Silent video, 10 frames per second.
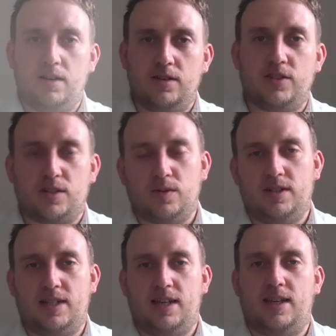Just want to
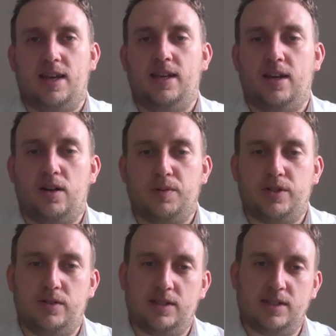take an
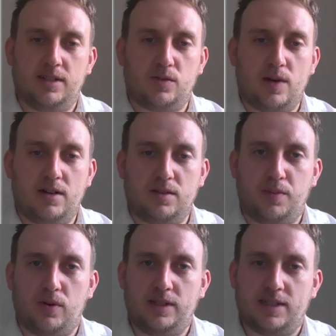opportunity as well to
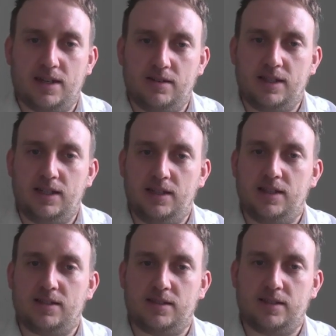point out
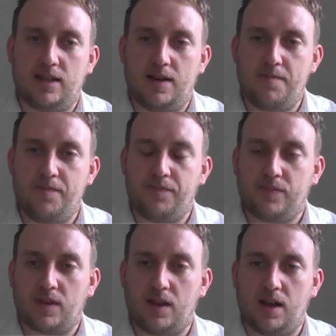this
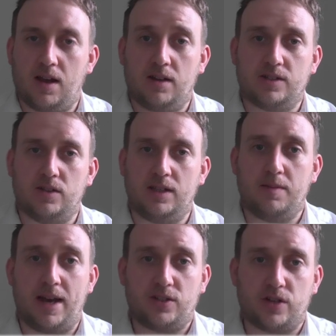article in the
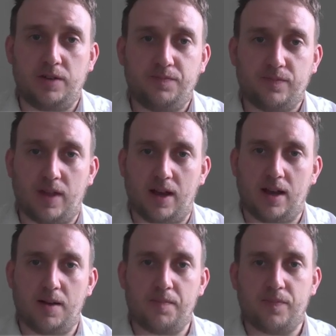Metro,
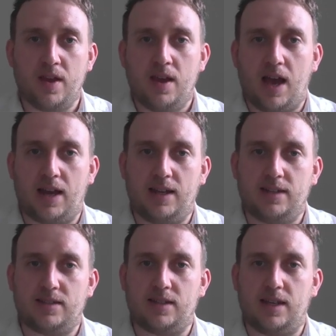and
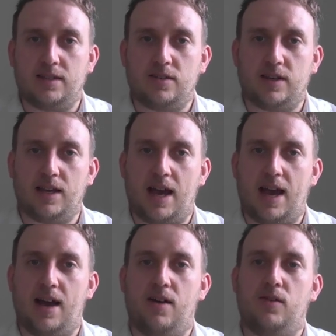it is looking at
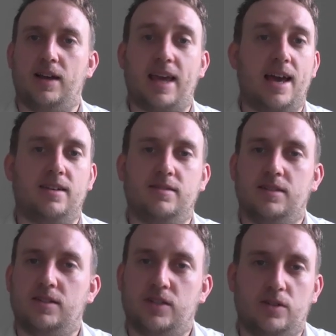how, again,
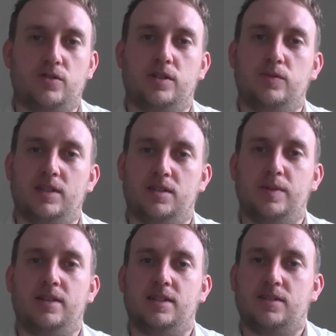children with
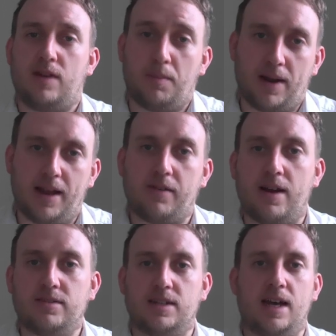disabilities around
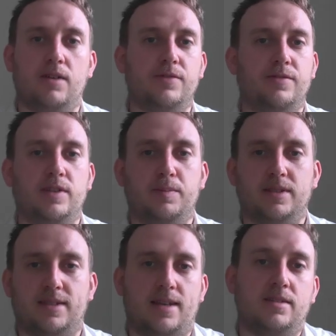playgrounds and how
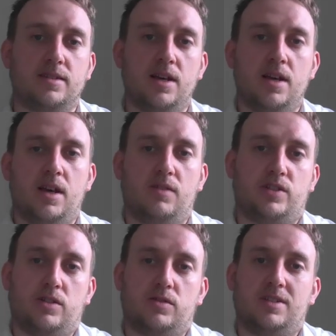50% of
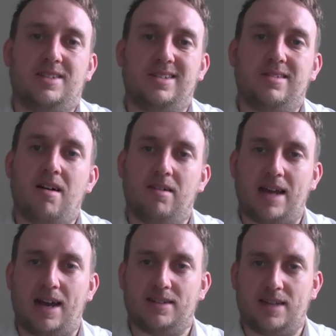children still can't
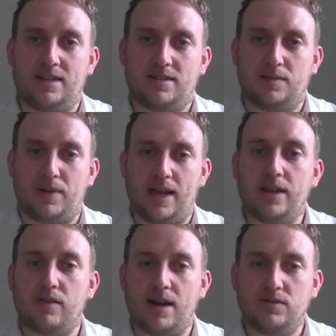access
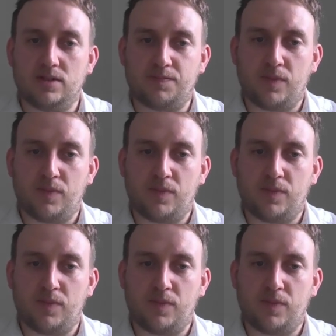playgrounds.